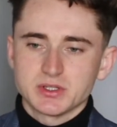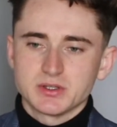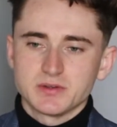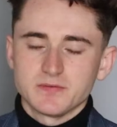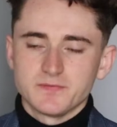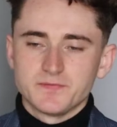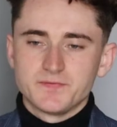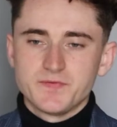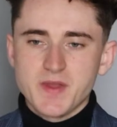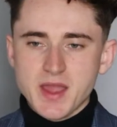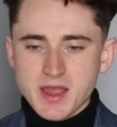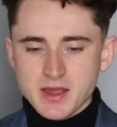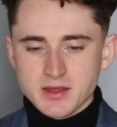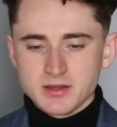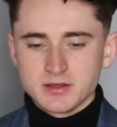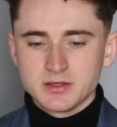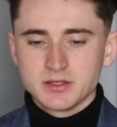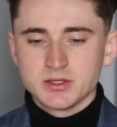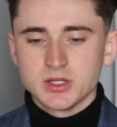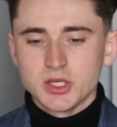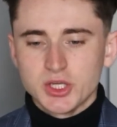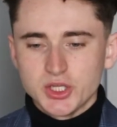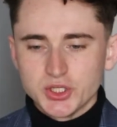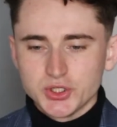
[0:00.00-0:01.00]

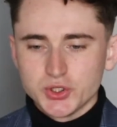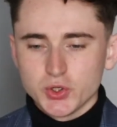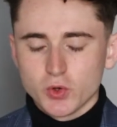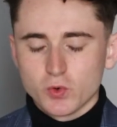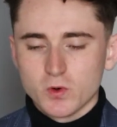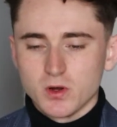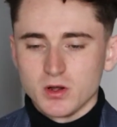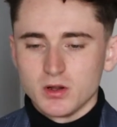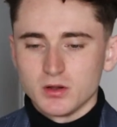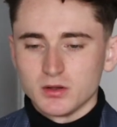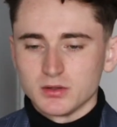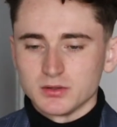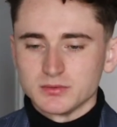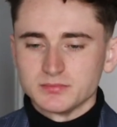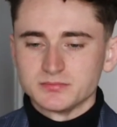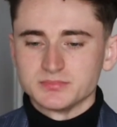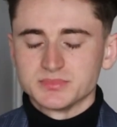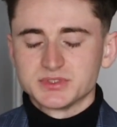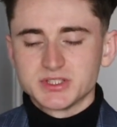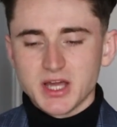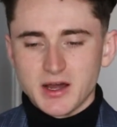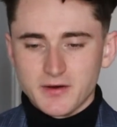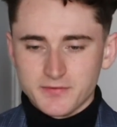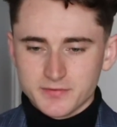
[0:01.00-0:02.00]
then you will
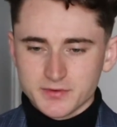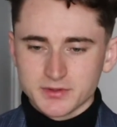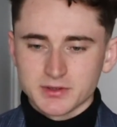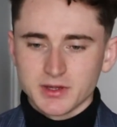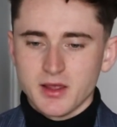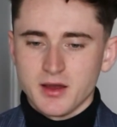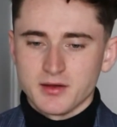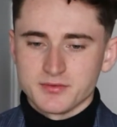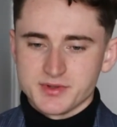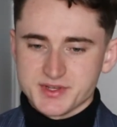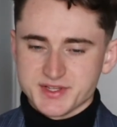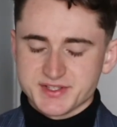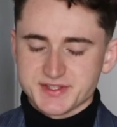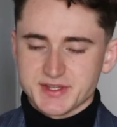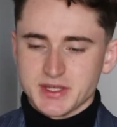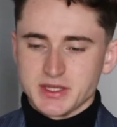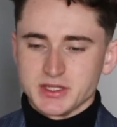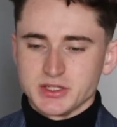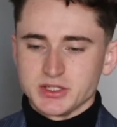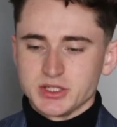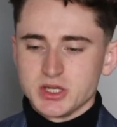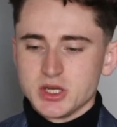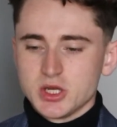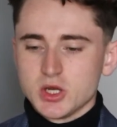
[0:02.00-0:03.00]
definitely
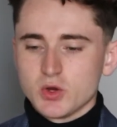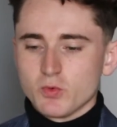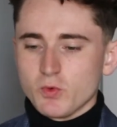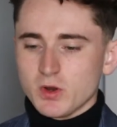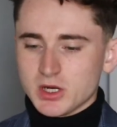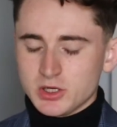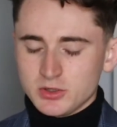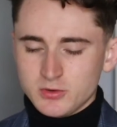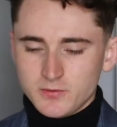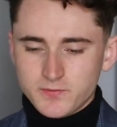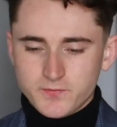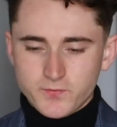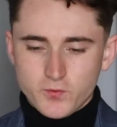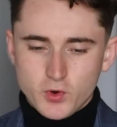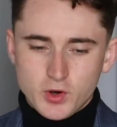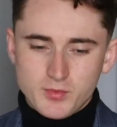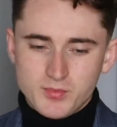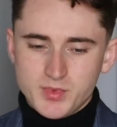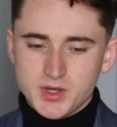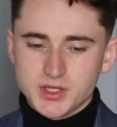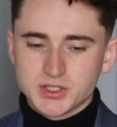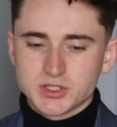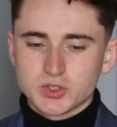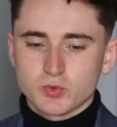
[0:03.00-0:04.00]
understand what kind of
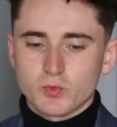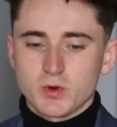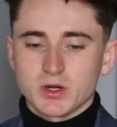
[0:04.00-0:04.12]
format,